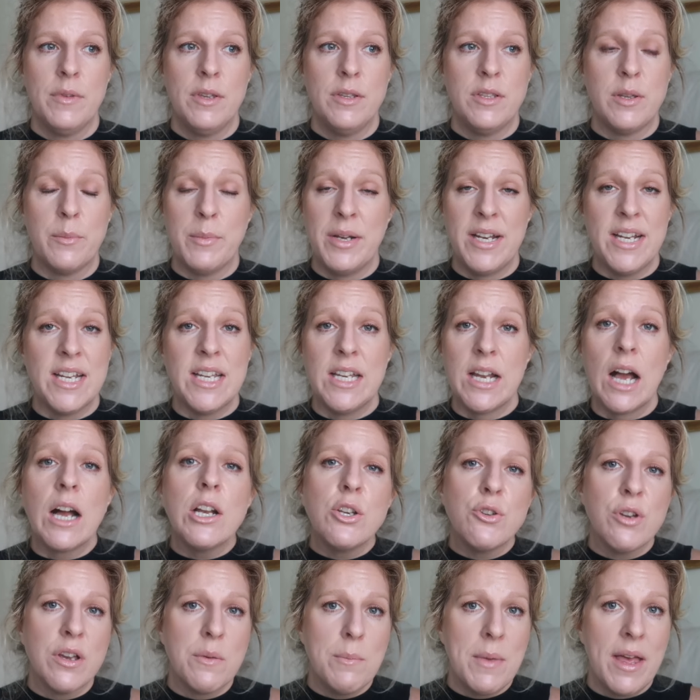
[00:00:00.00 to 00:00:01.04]
Somebody did not
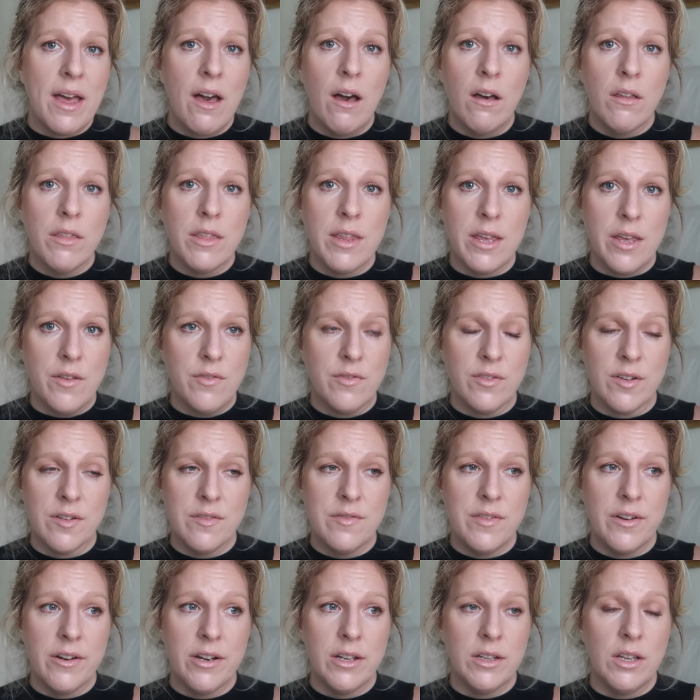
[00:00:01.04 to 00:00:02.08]
treat me healthy for a
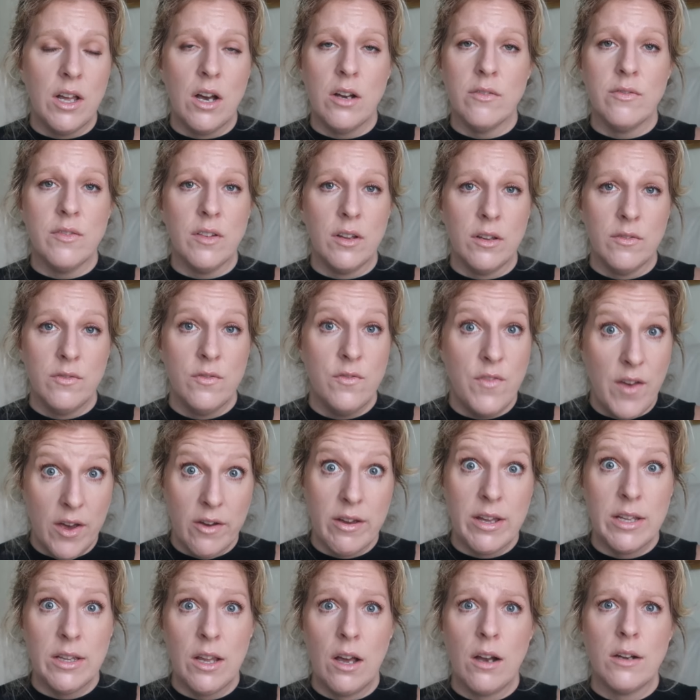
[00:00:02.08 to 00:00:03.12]
very long,
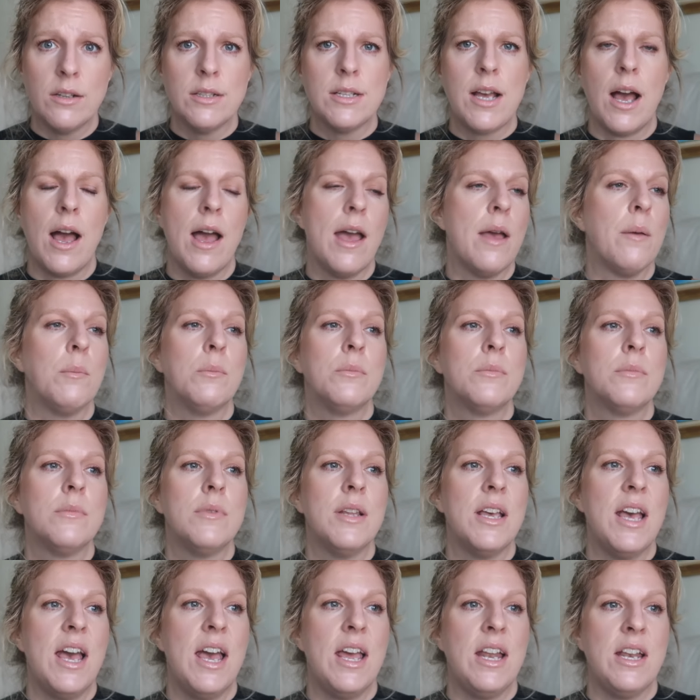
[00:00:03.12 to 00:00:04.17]
very long time.
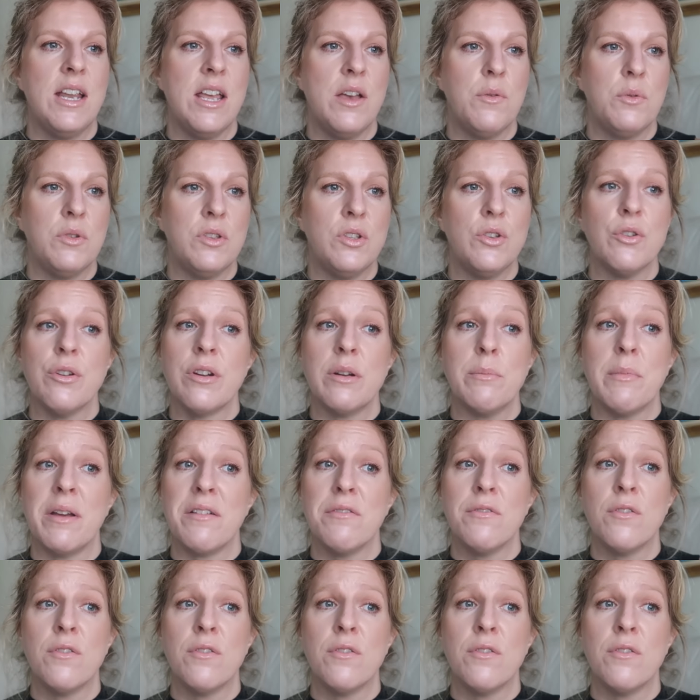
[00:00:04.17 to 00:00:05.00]
And it was during my